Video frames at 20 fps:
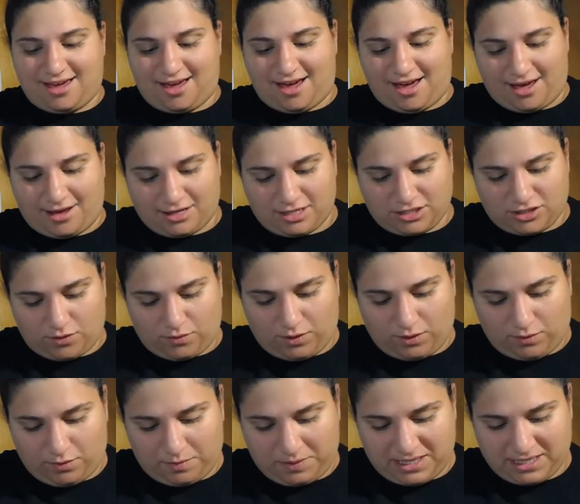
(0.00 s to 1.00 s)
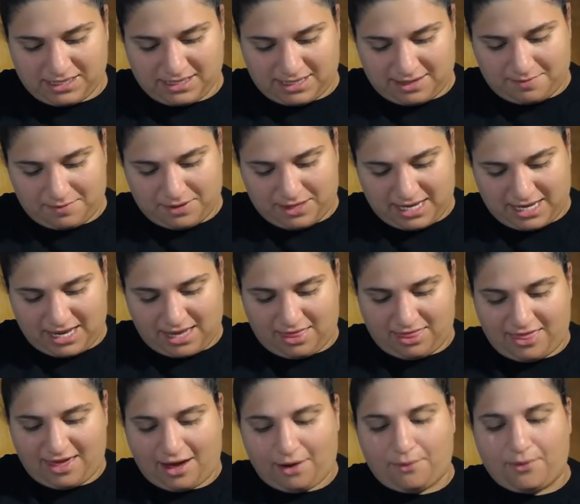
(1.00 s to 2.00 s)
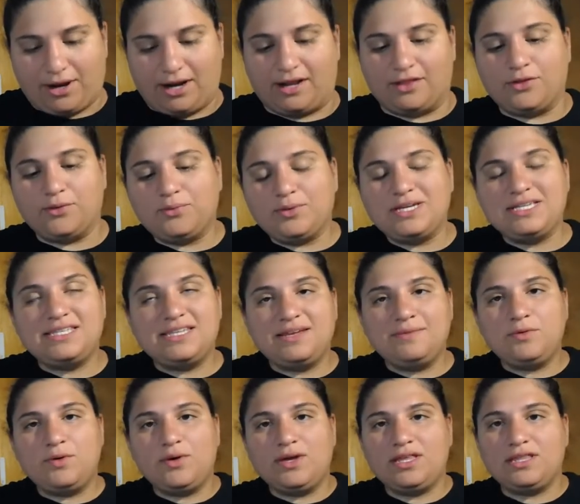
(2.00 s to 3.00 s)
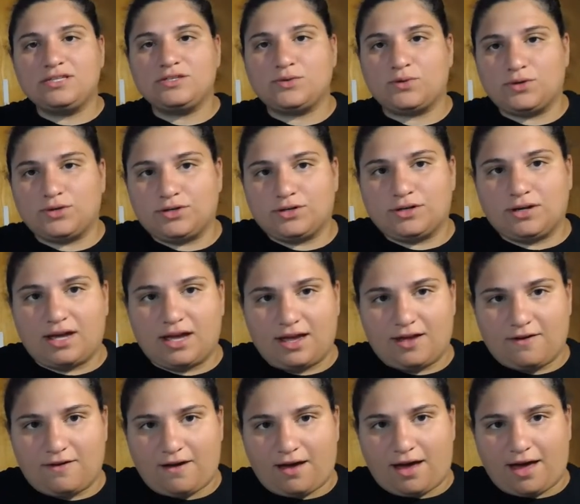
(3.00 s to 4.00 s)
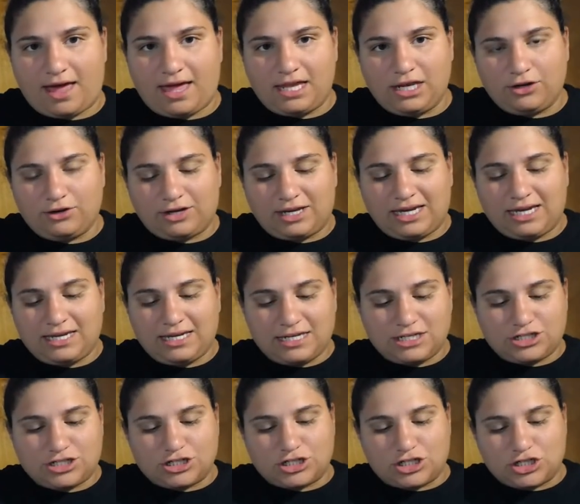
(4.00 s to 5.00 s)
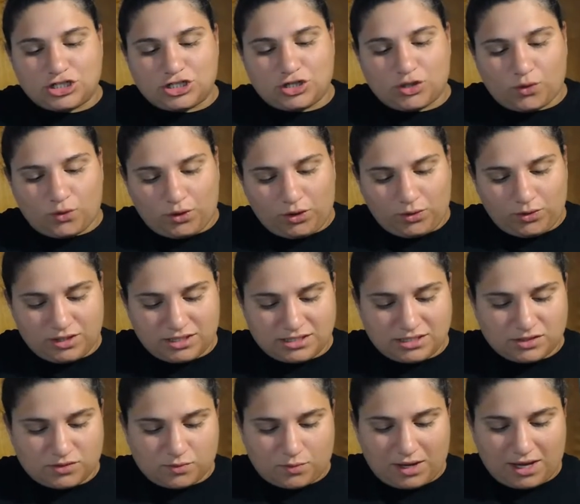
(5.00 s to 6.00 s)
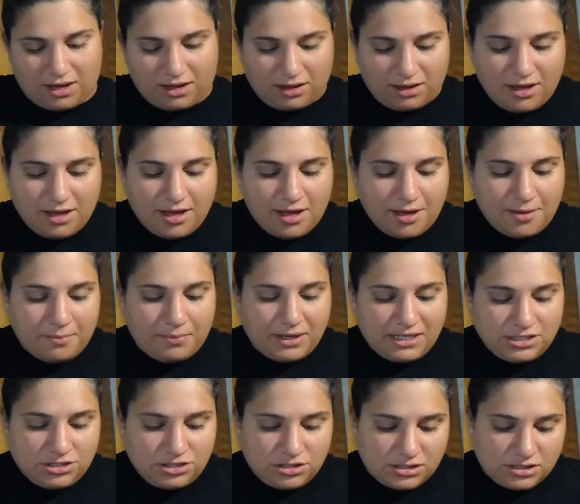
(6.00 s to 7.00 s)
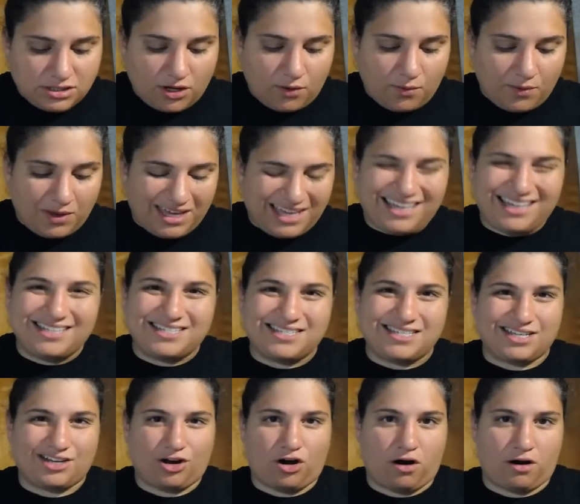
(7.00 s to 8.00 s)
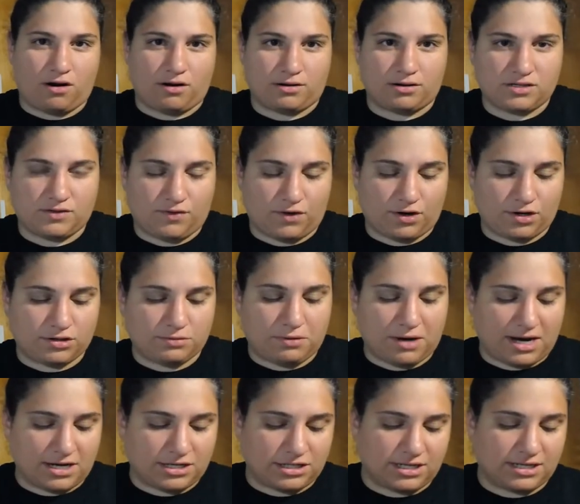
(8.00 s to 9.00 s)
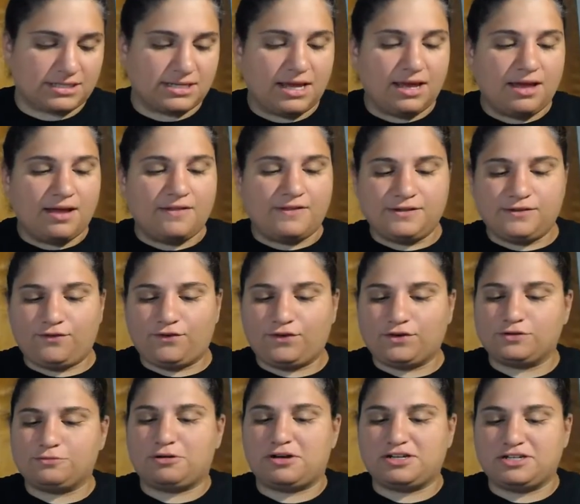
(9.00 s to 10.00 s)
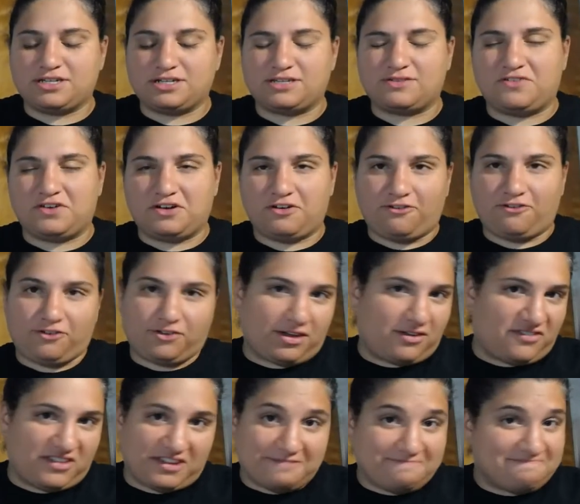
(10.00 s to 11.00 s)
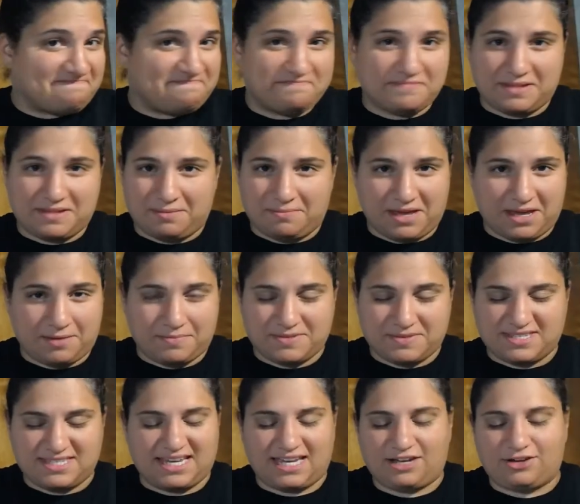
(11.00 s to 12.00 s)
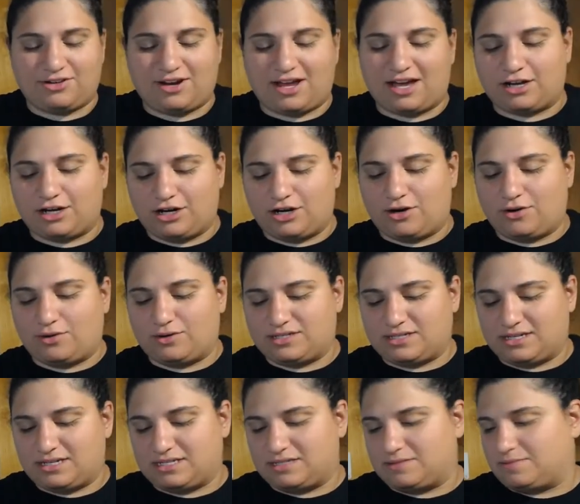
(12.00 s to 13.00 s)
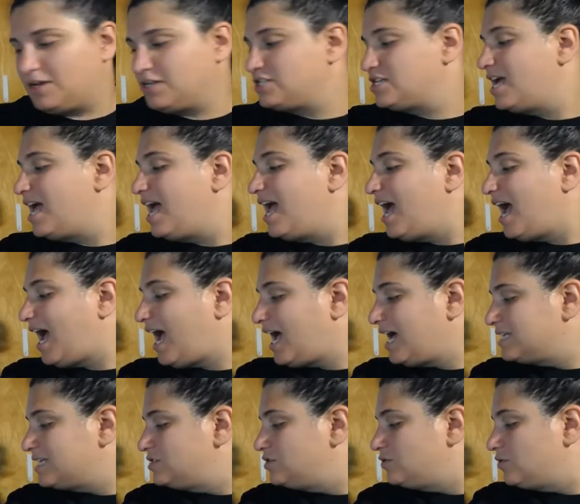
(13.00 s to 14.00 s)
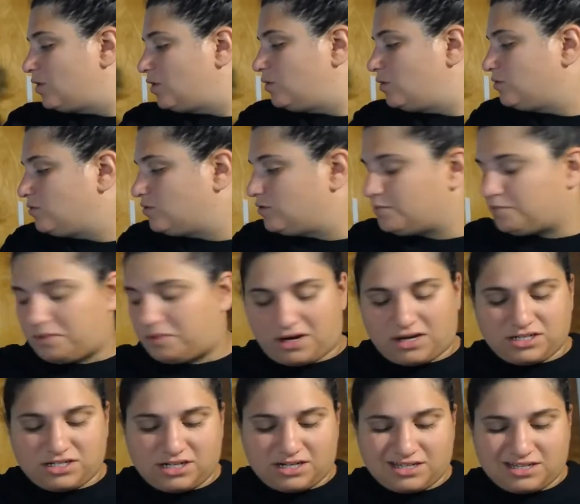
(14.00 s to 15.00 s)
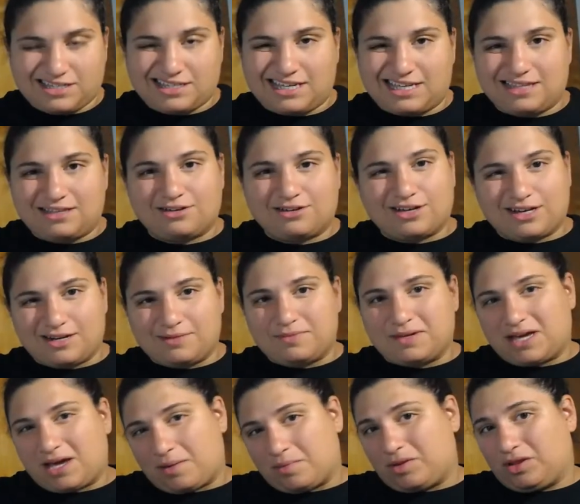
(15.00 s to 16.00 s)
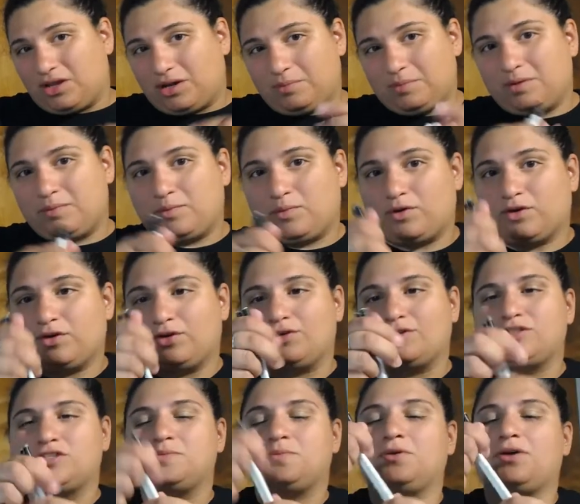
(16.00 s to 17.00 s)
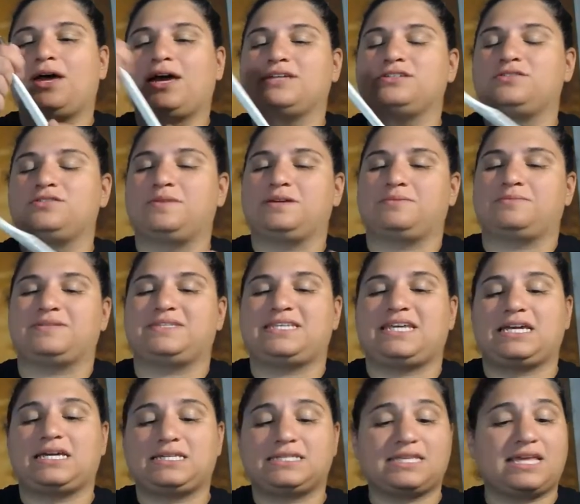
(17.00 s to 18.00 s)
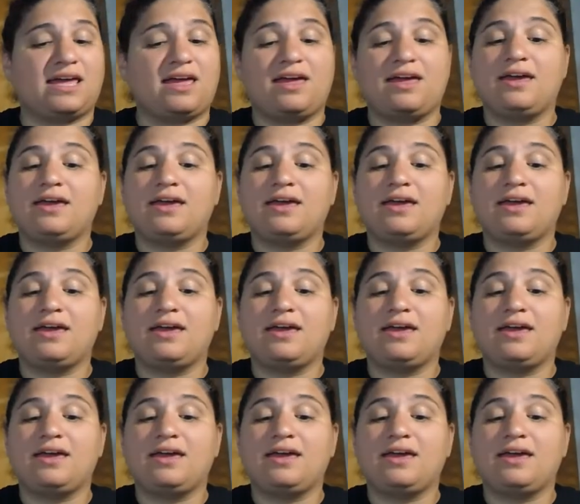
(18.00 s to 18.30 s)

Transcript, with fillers: Uh, so we will be assembling that one. And the reason I'm going in this order, it, in your kit, it should show you this as well, but it's just going easy to hard as far as projects. This first project is very forgiving. Make a mistake, you're not going to notice it as much. As you go through the projects, they're going to become a little bit more noticeable as you make mistakes.